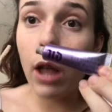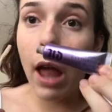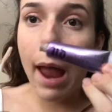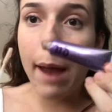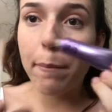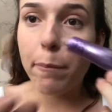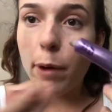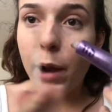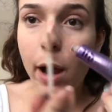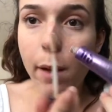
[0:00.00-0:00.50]

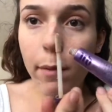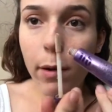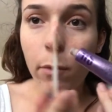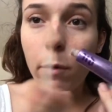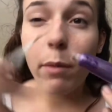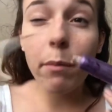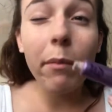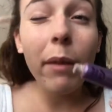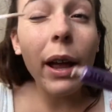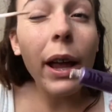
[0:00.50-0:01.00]
I'm priming
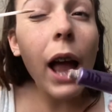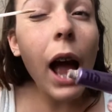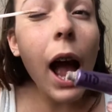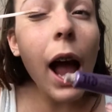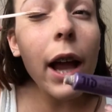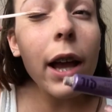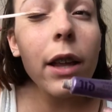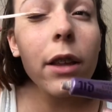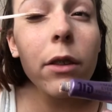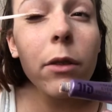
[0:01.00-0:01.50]
with my
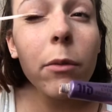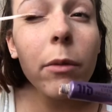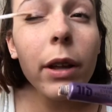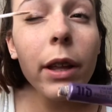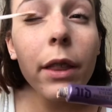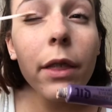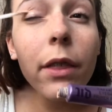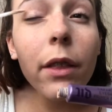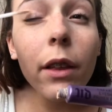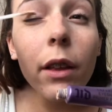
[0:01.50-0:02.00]
eyes
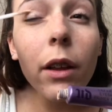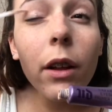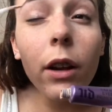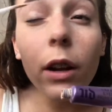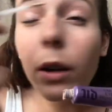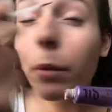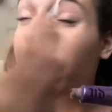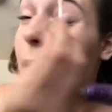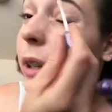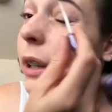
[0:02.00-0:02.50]
with
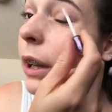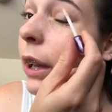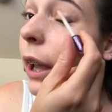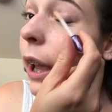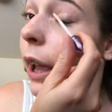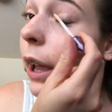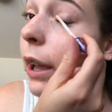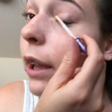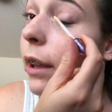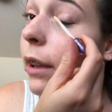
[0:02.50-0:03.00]
Urban
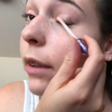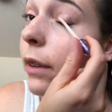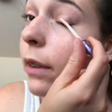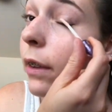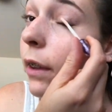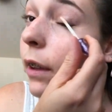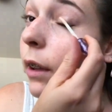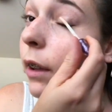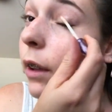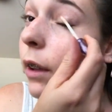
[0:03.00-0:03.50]
Decay's